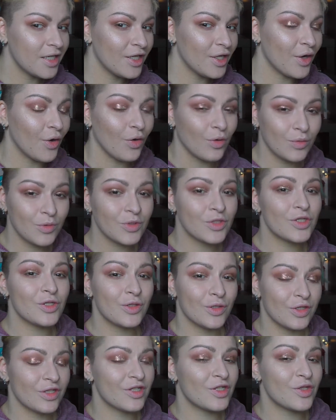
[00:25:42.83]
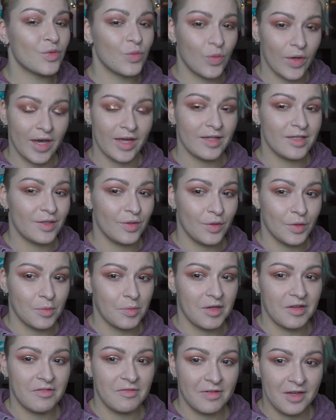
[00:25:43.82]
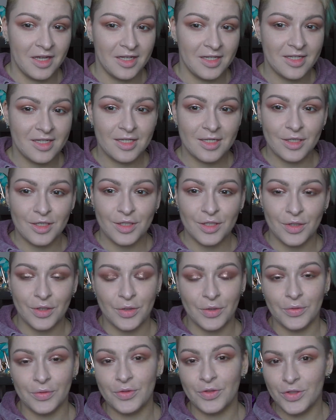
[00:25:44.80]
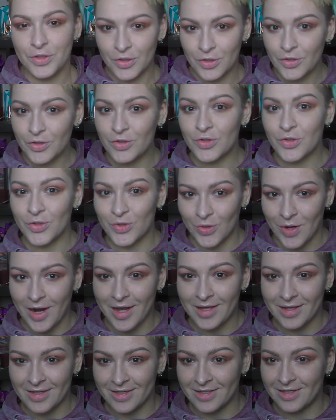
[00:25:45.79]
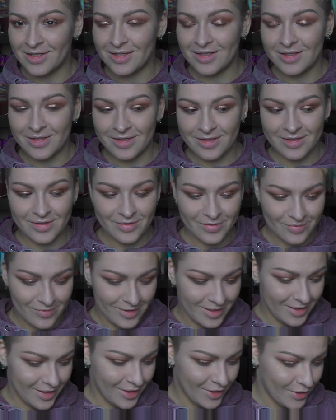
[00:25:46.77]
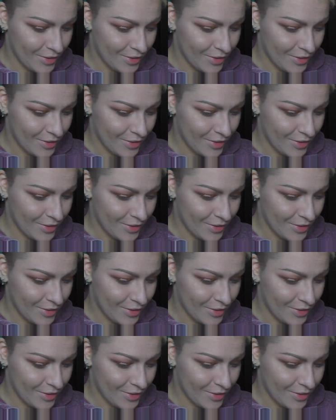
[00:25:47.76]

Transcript: It almost looks wet on my face, so you should try this. This is really